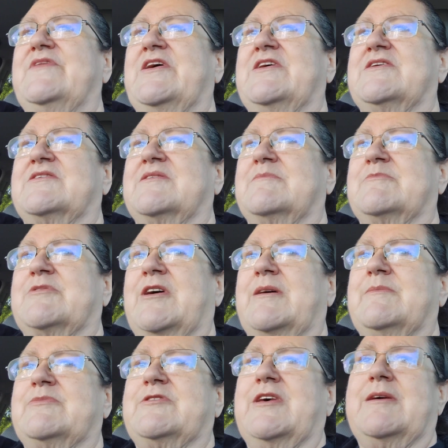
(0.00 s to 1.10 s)
And
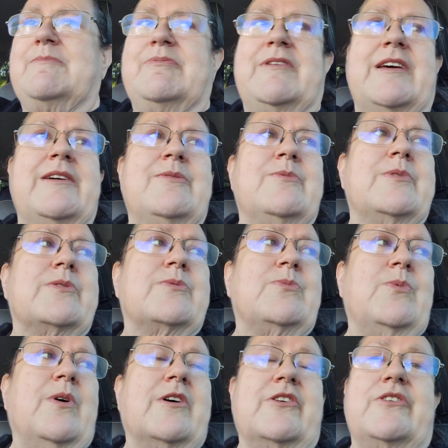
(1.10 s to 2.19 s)
sometimes they play with
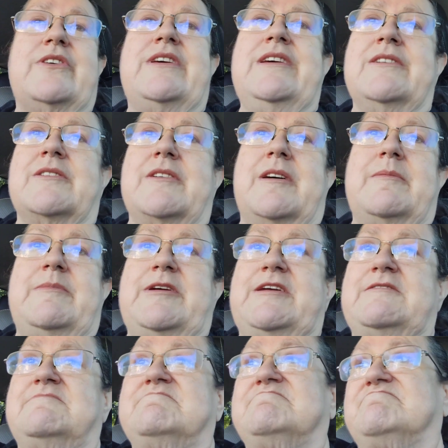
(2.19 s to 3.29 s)
water here, I
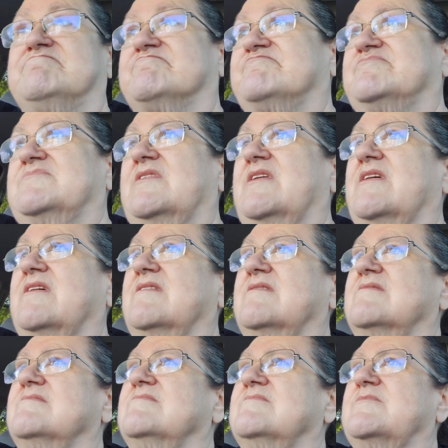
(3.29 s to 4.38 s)
mean,
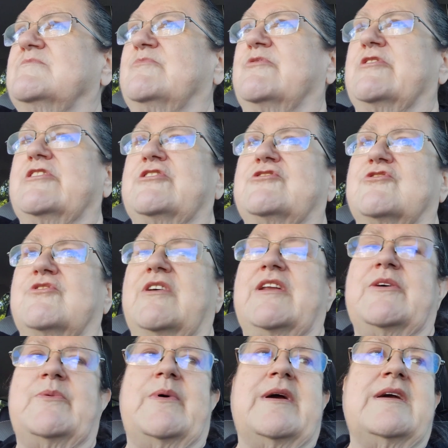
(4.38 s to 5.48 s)
pretty sure
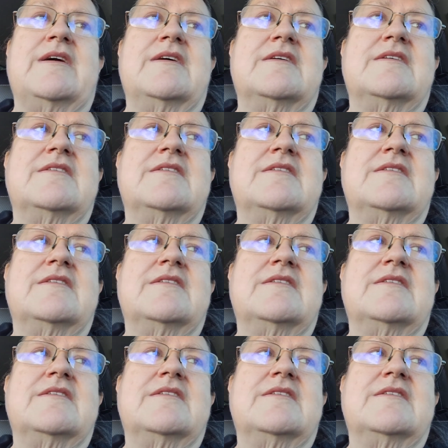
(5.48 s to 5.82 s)
anyway.